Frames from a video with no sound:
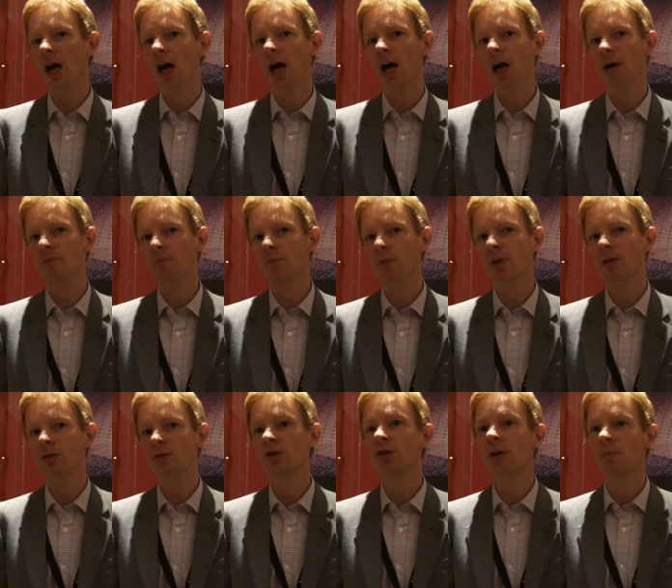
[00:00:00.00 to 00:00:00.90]

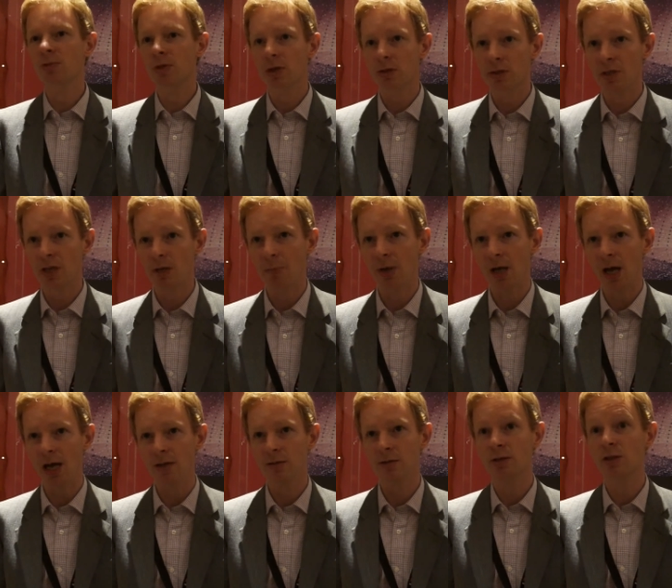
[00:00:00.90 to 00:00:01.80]
um, jumped on
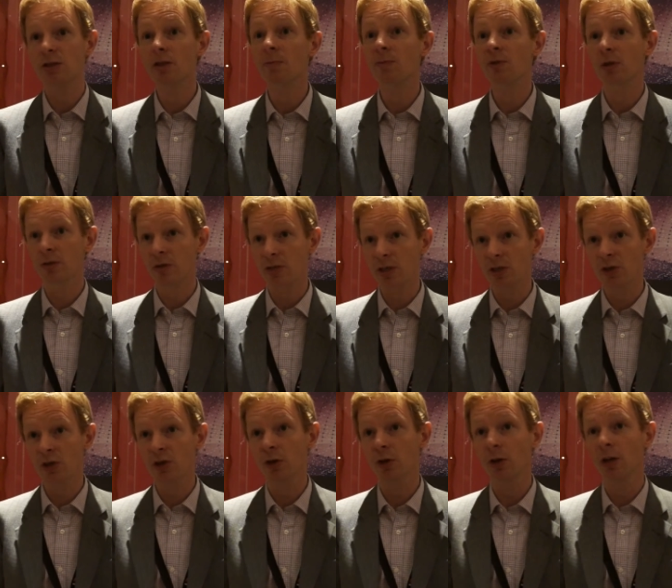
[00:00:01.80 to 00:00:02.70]
DPS and jumped on
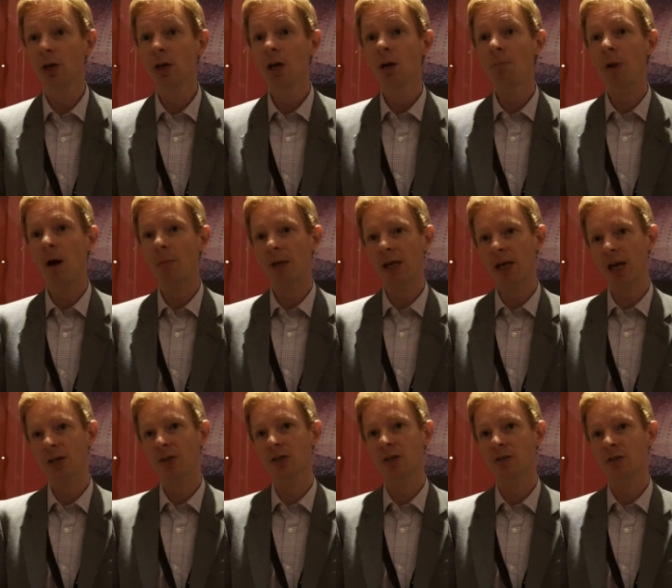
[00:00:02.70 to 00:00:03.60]
digital
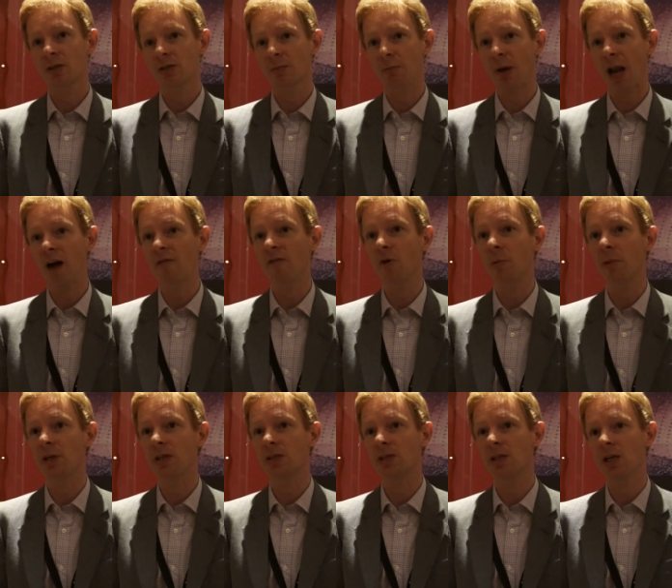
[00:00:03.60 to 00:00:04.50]
publications as a platform
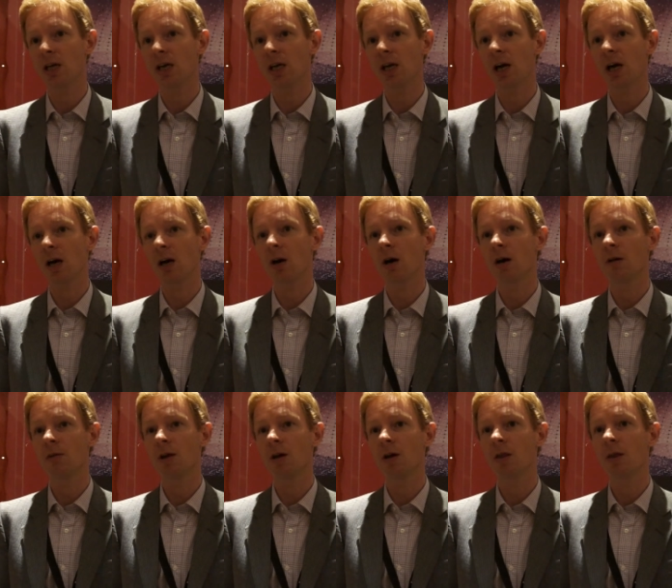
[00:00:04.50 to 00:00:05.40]
is the, uh,
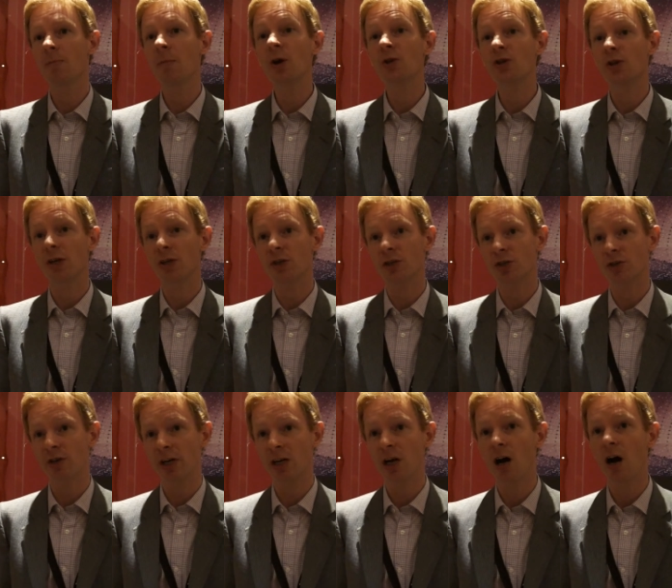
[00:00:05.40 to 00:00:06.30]
uh, the motor
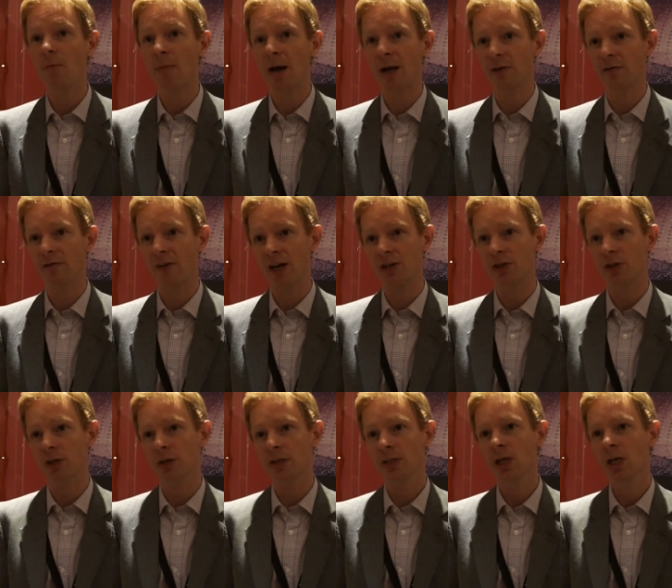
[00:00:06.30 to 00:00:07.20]
industry, car
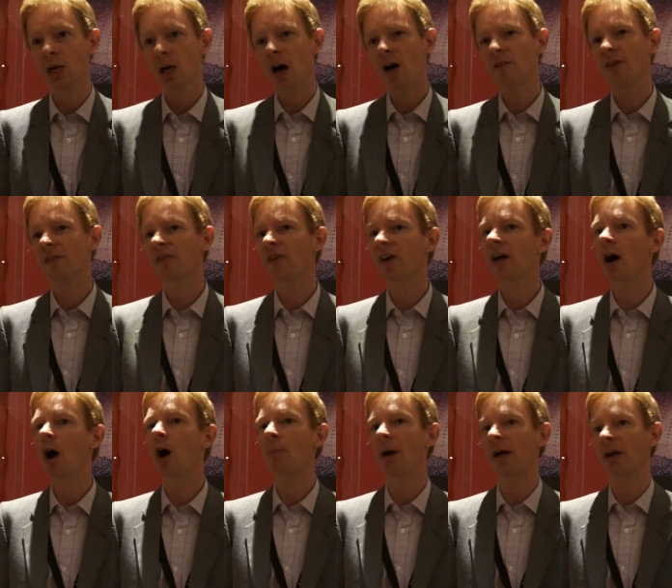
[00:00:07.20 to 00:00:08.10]
manufacturers. I think for
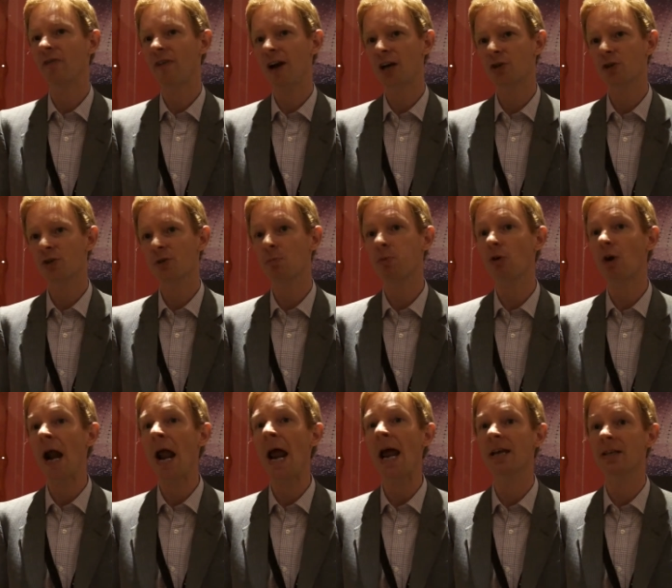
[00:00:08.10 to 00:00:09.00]
car manufacturers,
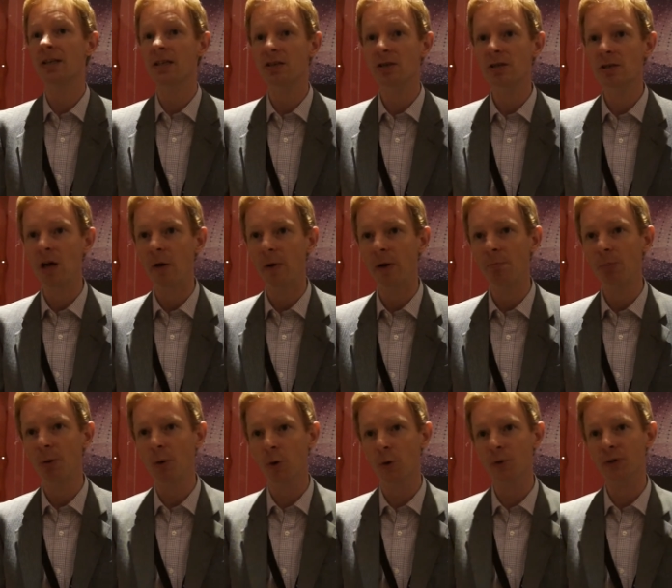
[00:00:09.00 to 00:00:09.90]
brand is so
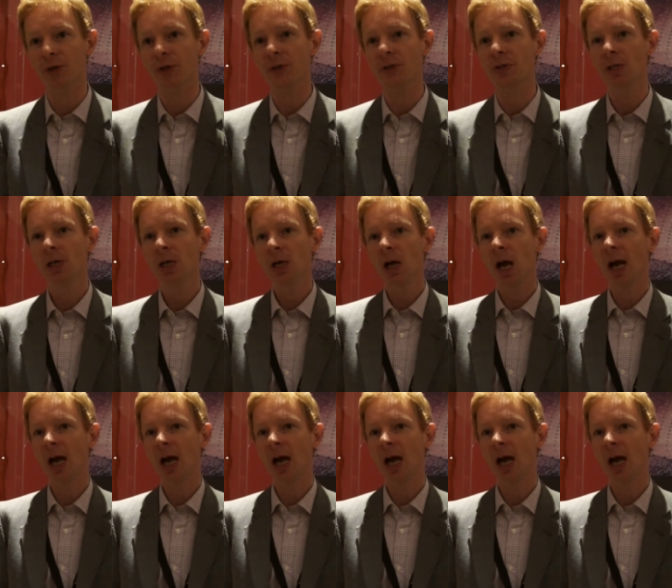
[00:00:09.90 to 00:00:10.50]
important.